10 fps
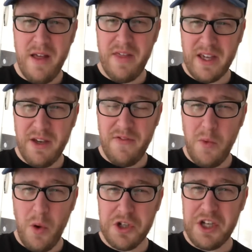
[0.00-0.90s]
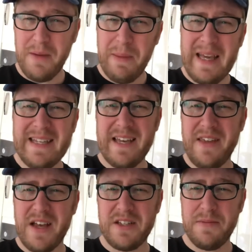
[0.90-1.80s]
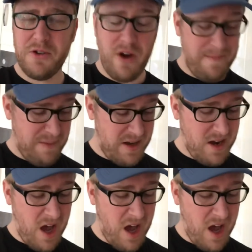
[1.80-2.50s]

Thank you for watching. Please hit that subscribe button.